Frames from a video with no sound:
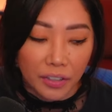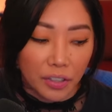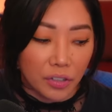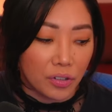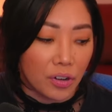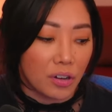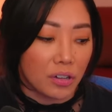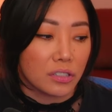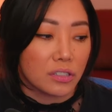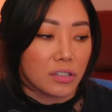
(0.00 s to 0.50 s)
There
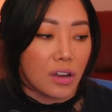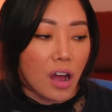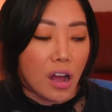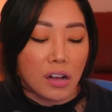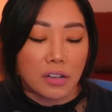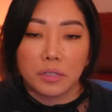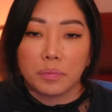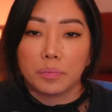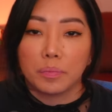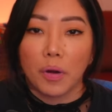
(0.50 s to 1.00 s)
are
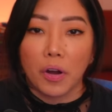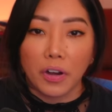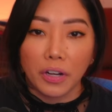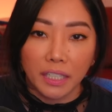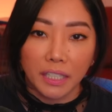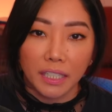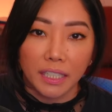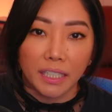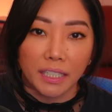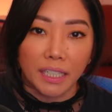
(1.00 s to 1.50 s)
dogs
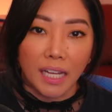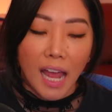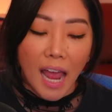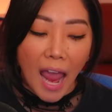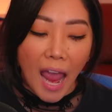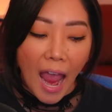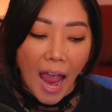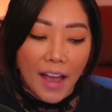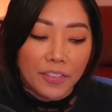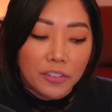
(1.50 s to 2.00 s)
barking.
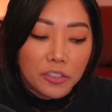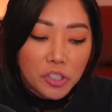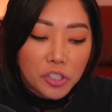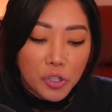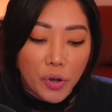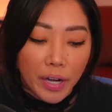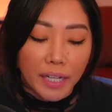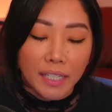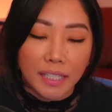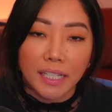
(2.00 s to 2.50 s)
And they're
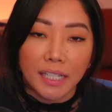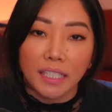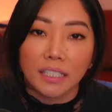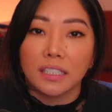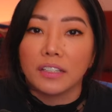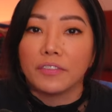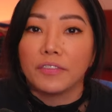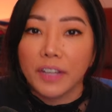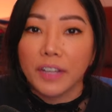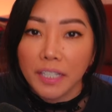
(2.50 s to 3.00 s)
trying to get to
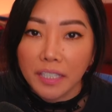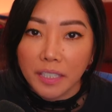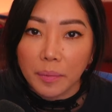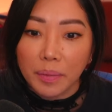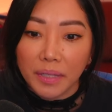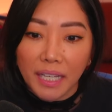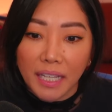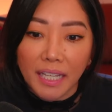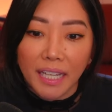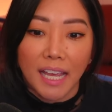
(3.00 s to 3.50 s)
the victim,
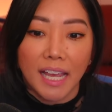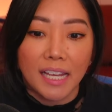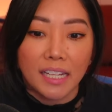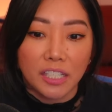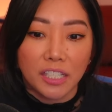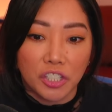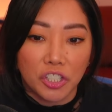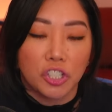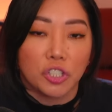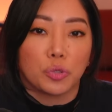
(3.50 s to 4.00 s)
but they can't
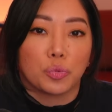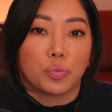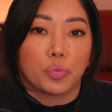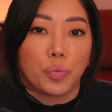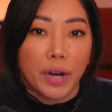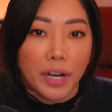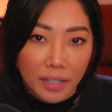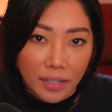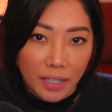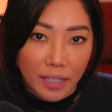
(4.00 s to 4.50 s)
because she's
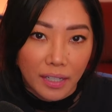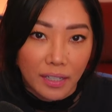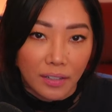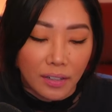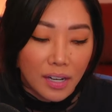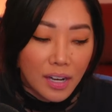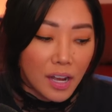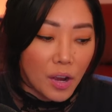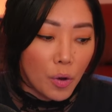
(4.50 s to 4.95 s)
right there.